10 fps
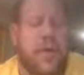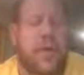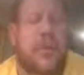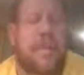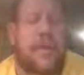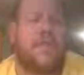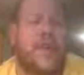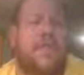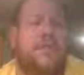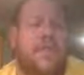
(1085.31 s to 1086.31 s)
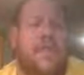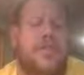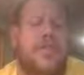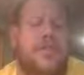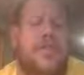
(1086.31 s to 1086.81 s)
So all they have left now is
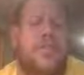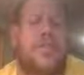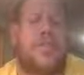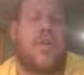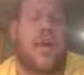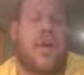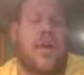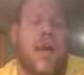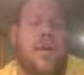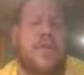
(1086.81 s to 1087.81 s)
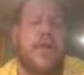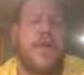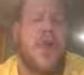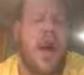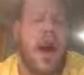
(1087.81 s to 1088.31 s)
west of Mississippi. It's all I got left.
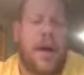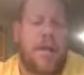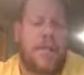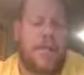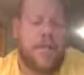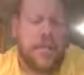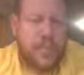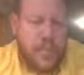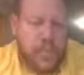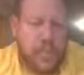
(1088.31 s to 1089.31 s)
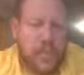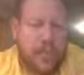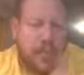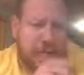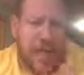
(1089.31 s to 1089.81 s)

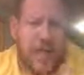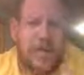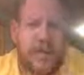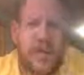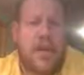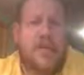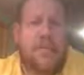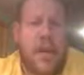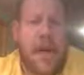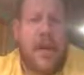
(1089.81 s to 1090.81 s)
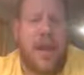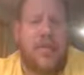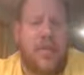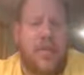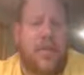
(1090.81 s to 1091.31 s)
For the second,
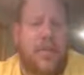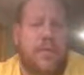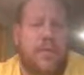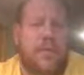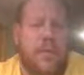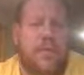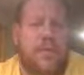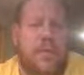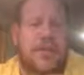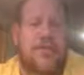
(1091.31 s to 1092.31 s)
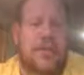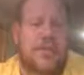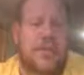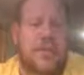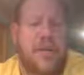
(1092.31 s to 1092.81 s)
Spain got all the French lands west of
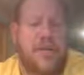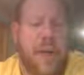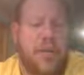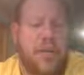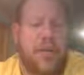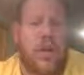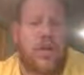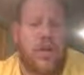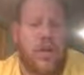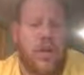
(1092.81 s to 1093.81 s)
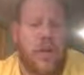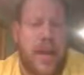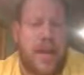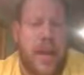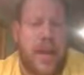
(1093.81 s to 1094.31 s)
Mississippi as well, but lost
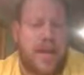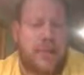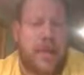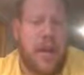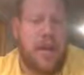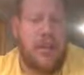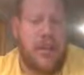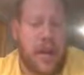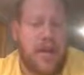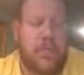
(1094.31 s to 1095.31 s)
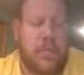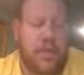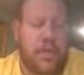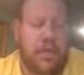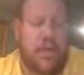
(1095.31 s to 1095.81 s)
Florida to England. So now England
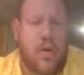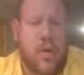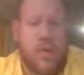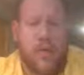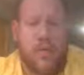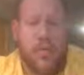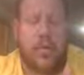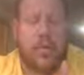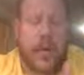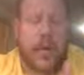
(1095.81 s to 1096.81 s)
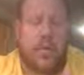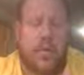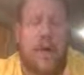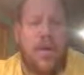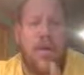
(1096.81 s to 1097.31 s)
belongs to Florida. Florida belongs to
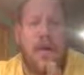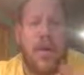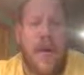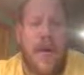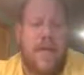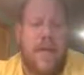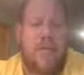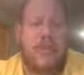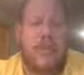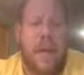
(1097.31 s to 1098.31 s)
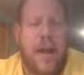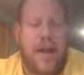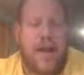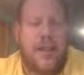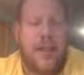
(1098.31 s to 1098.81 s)
England now, and they lose a lot of
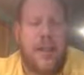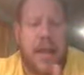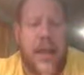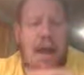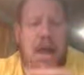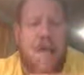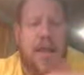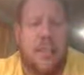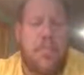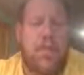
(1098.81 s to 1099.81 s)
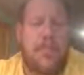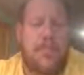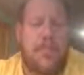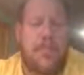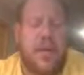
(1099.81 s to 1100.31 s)
areas there, but gain probably
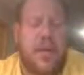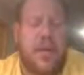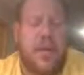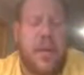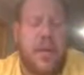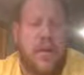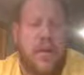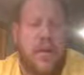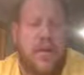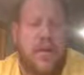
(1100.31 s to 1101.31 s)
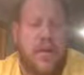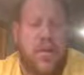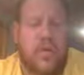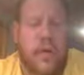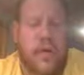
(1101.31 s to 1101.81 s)
Mississippi and New
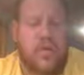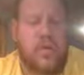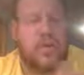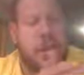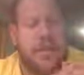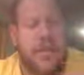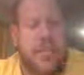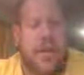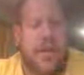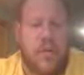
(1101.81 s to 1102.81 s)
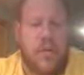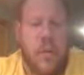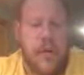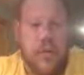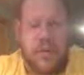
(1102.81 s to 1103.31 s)
Orleans area. So that helps them a little
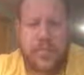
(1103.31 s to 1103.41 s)
bit.